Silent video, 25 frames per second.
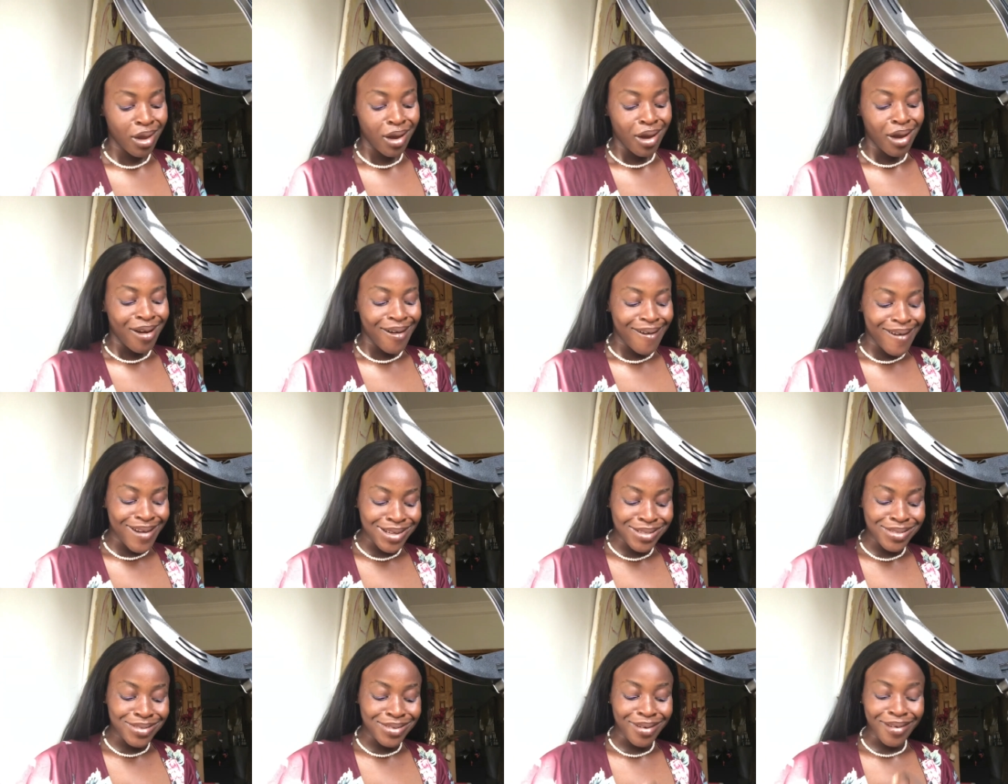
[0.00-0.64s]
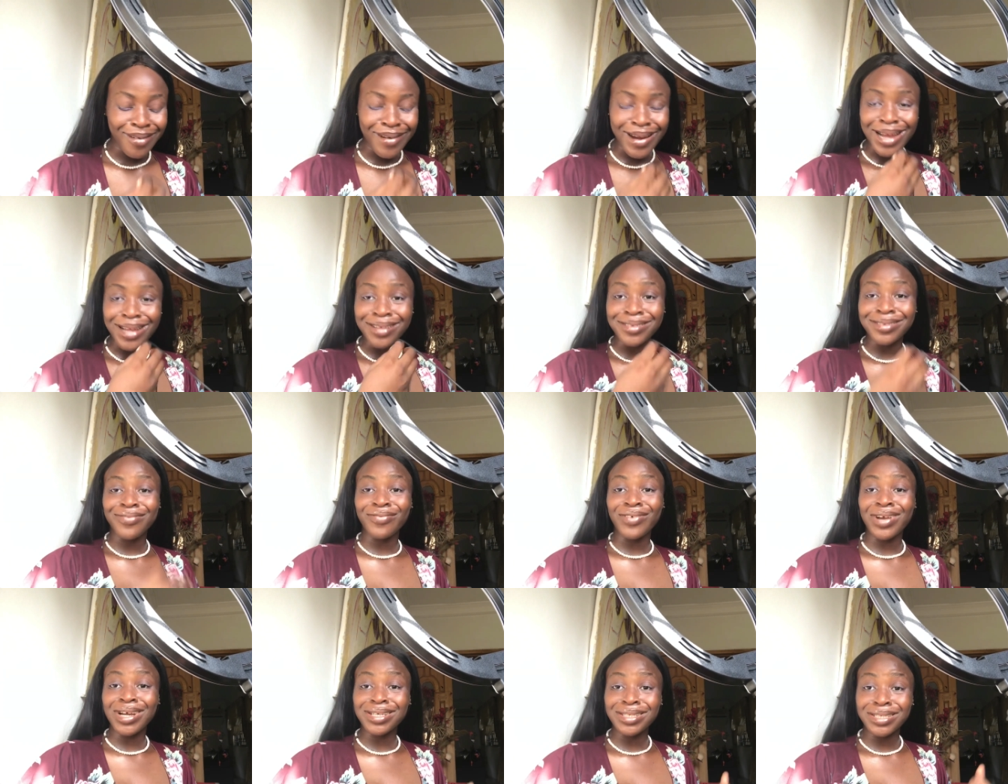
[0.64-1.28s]
a restaurant,
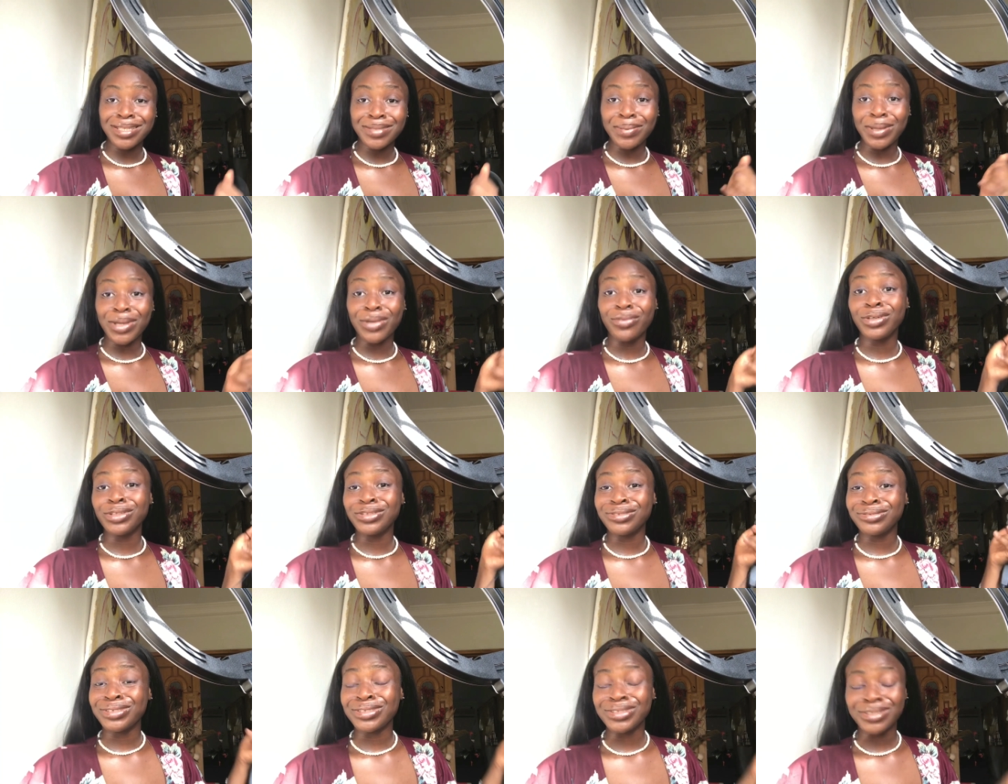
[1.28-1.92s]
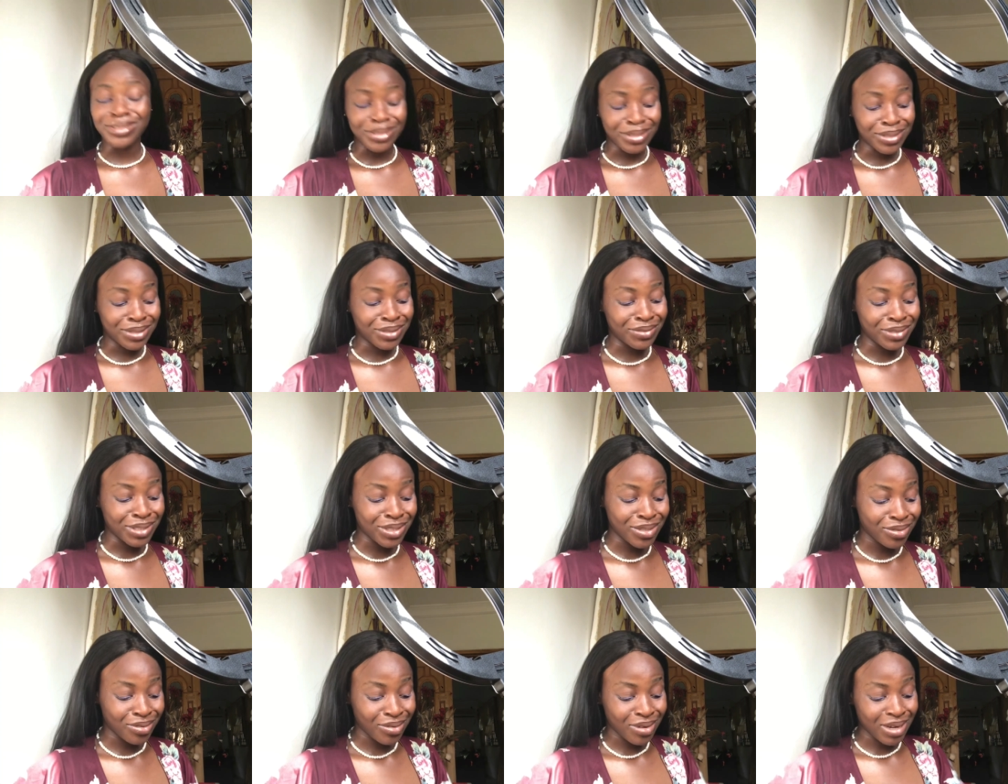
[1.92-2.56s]
frankly speaking, what do you want to do in a
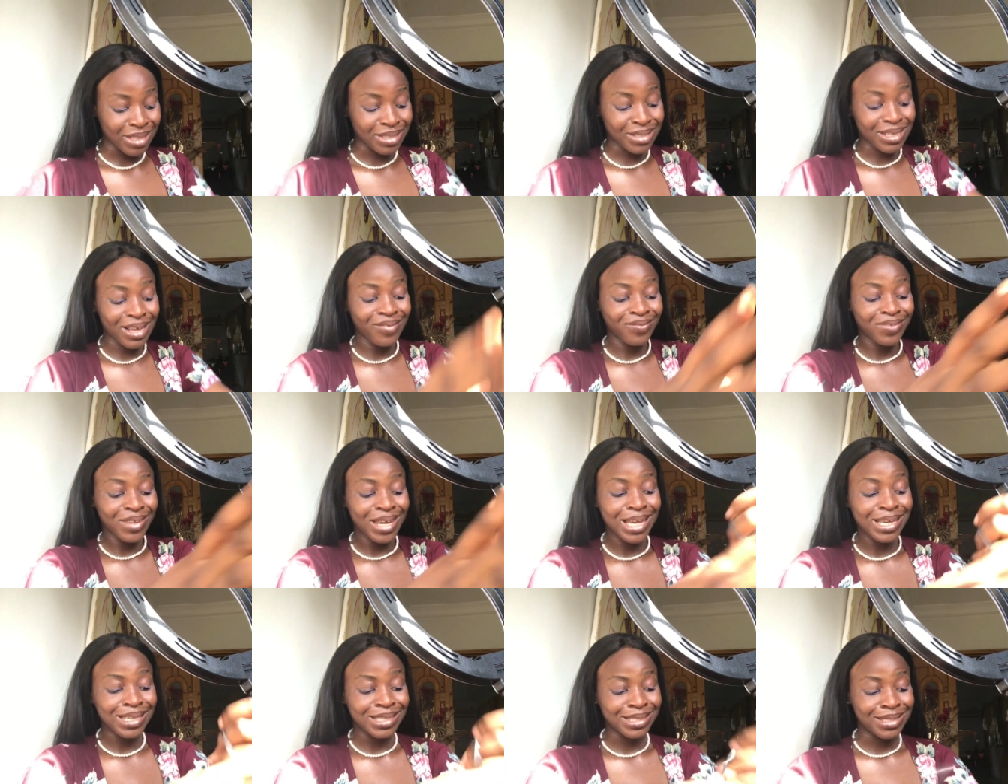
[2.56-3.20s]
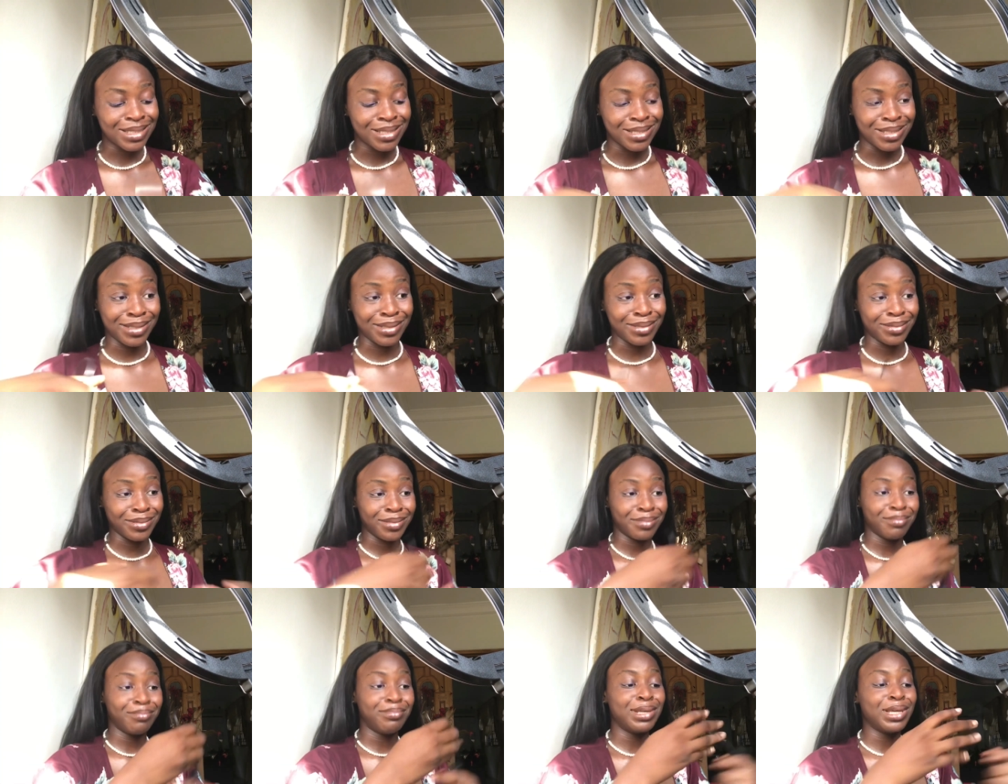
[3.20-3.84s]
restaurant after eating,
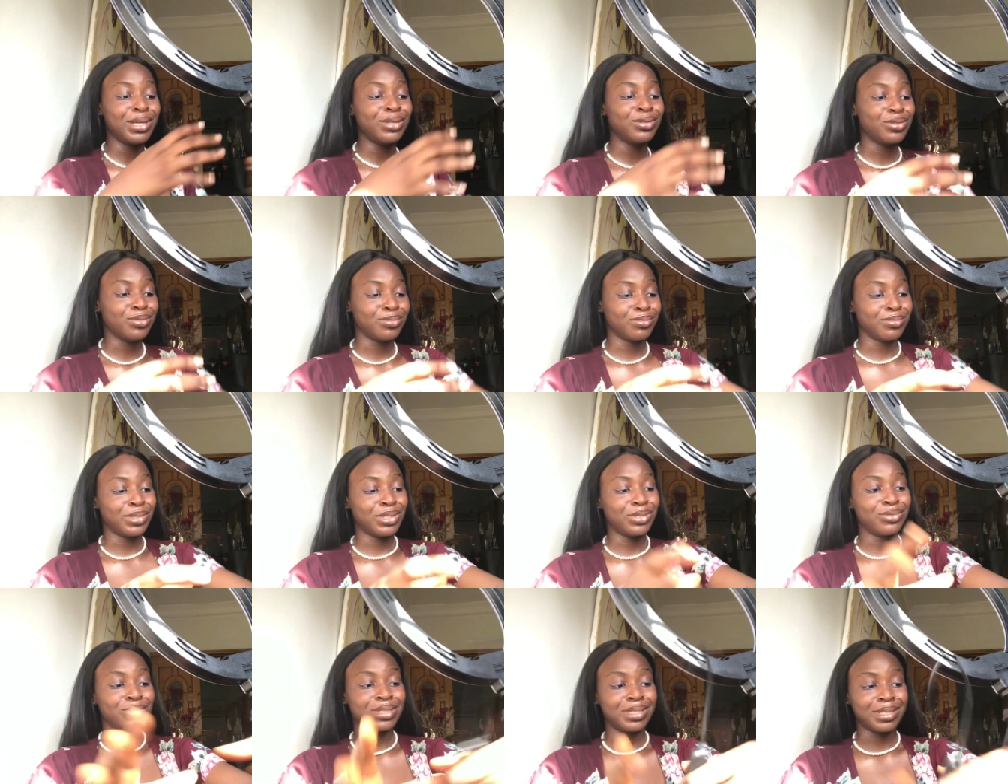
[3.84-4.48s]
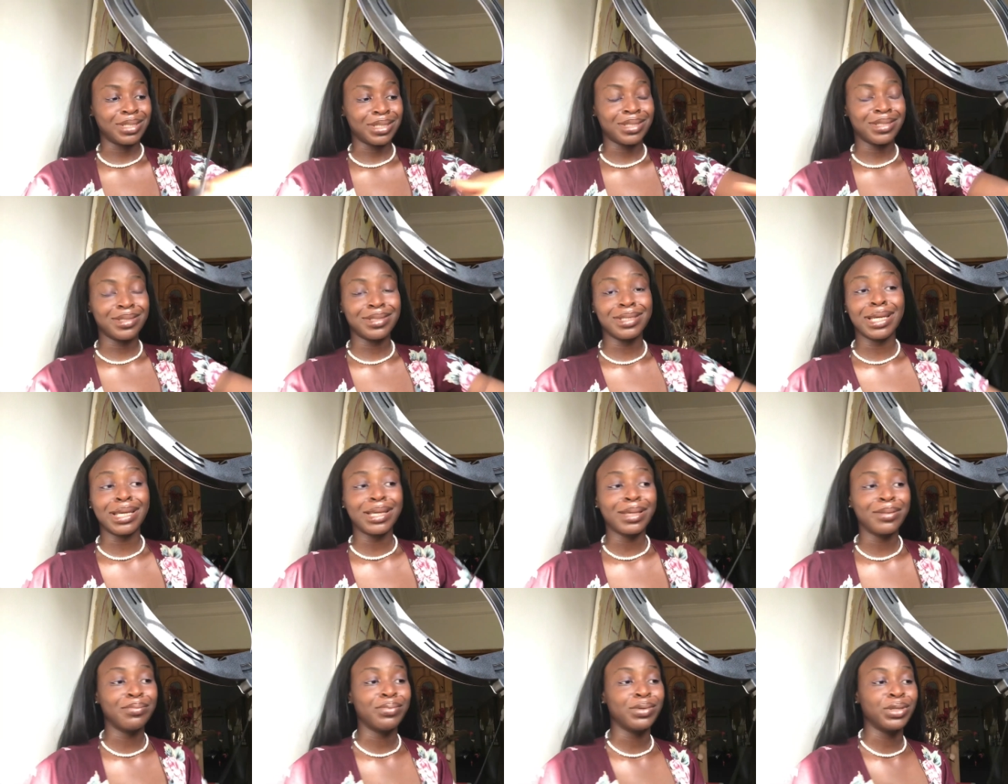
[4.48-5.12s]
playing to music,
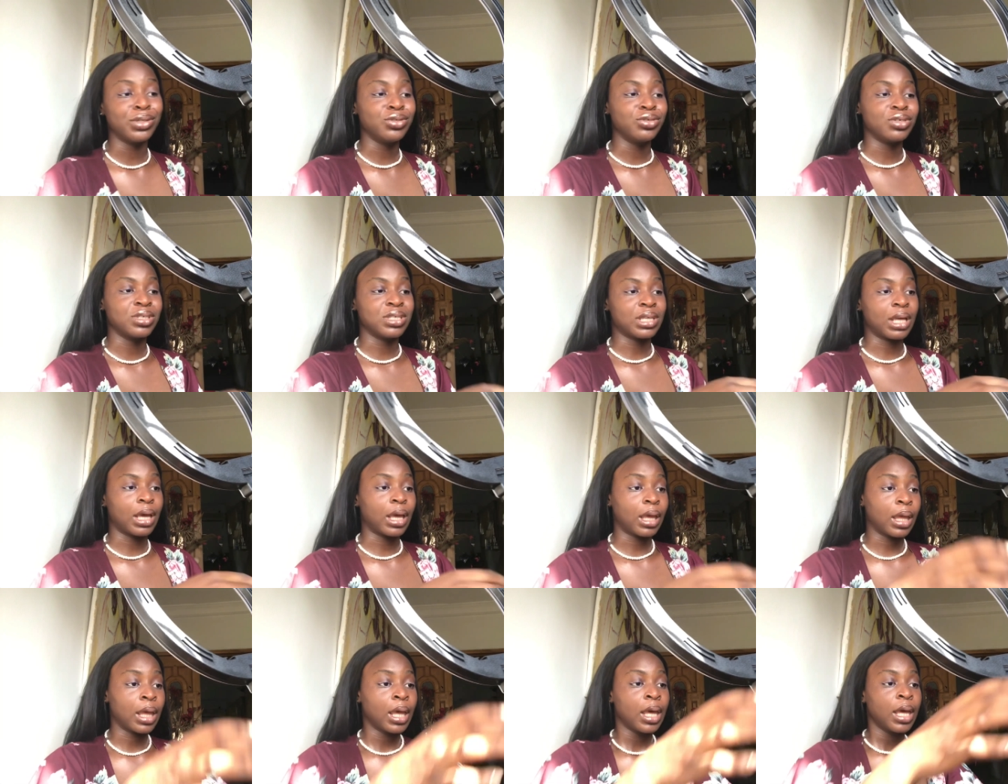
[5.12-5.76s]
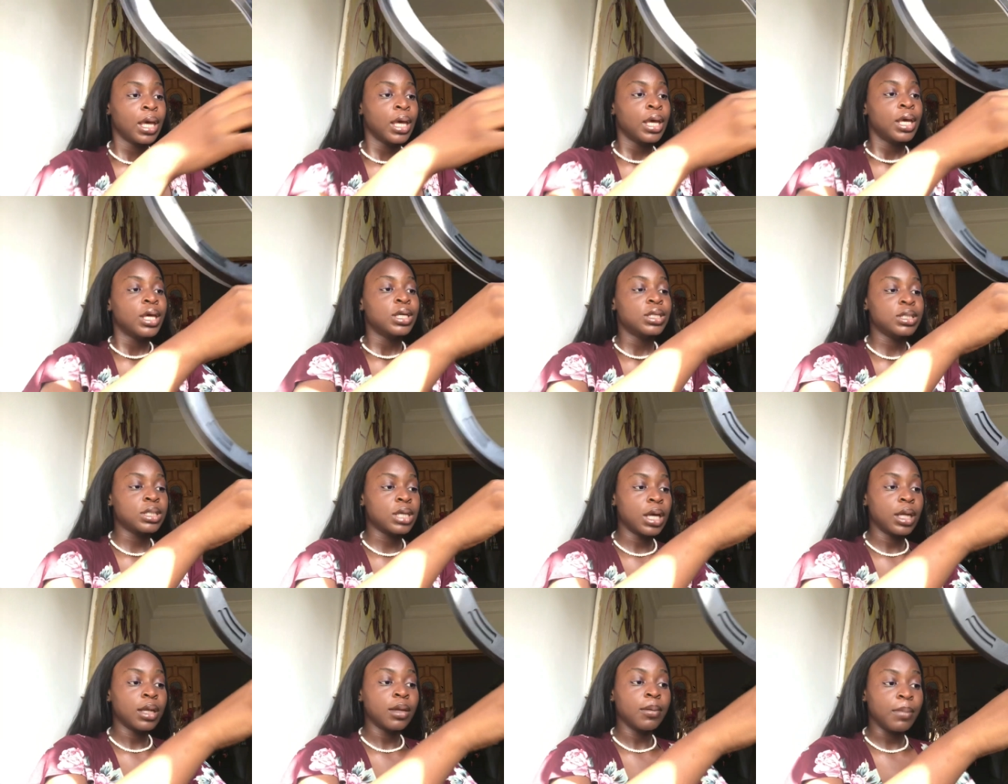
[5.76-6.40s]
taking pictures? Like, it's
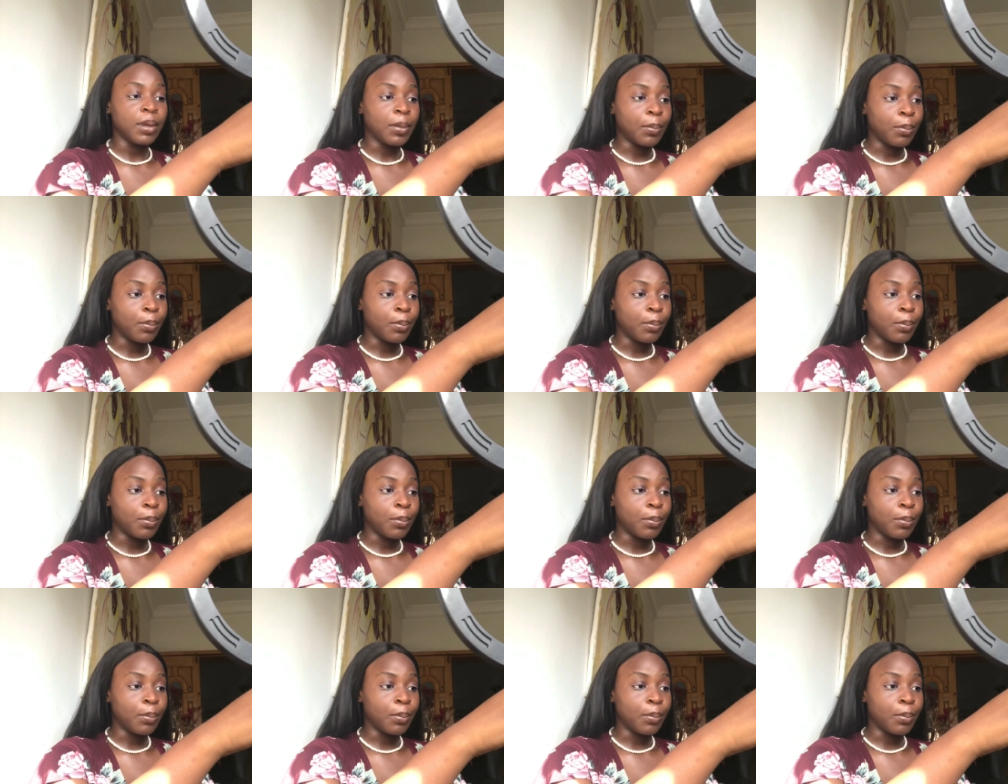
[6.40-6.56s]
gonna be